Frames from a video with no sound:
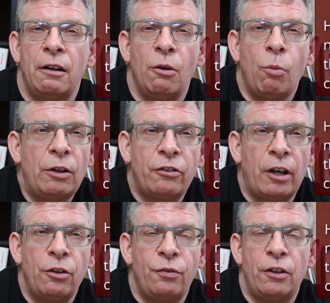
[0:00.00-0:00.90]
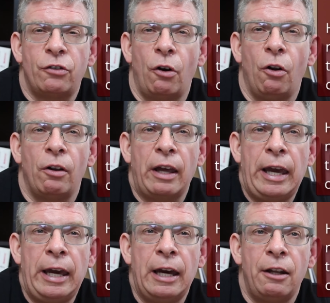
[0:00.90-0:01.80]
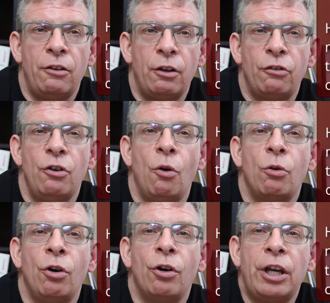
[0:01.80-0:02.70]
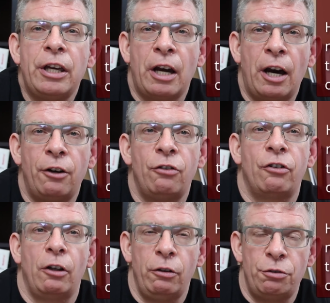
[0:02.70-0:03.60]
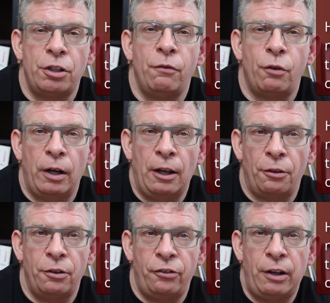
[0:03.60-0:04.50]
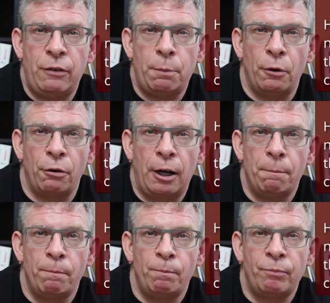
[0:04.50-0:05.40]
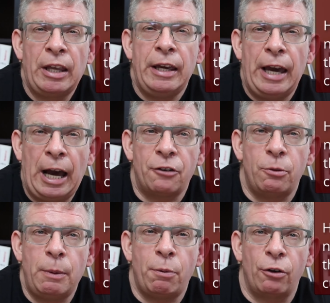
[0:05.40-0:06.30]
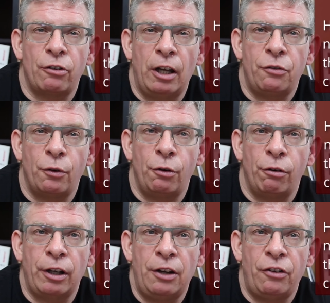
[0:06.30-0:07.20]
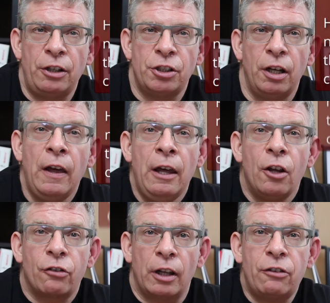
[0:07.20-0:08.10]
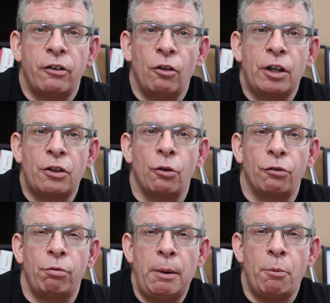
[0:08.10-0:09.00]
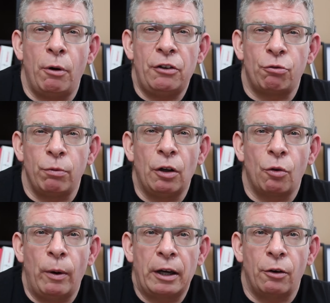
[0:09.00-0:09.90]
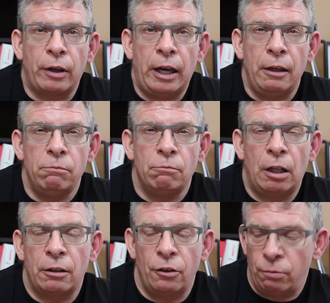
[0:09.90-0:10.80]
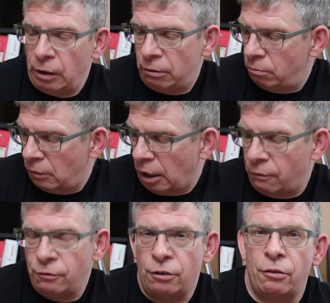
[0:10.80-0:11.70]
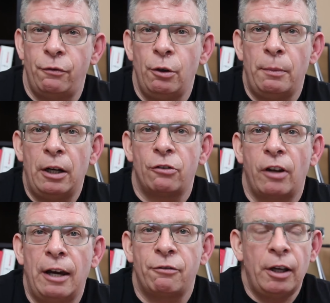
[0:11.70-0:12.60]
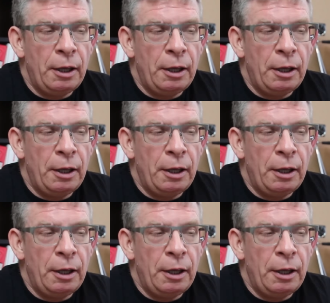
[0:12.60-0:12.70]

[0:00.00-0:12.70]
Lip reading: one size fits all, and there's no cookie cutter solution for a health and safety program. It has to be personalized for an organization. So let's look at those 3 points real quick, okay? Well, because we have just a few minutes left.